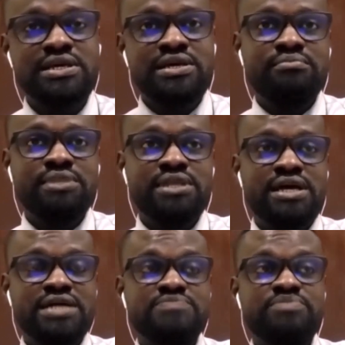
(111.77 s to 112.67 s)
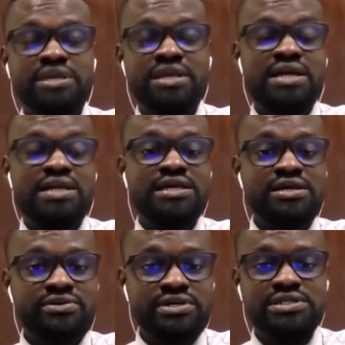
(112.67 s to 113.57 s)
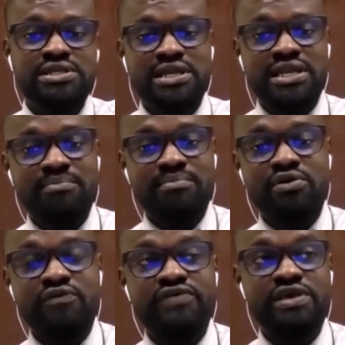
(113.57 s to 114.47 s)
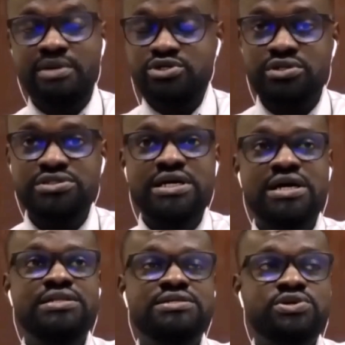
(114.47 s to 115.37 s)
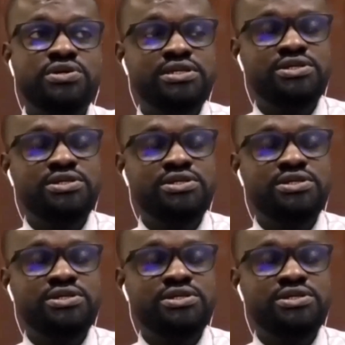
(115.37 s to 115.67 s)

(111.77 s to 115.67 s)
there has been an increase in the number of hematological disorders.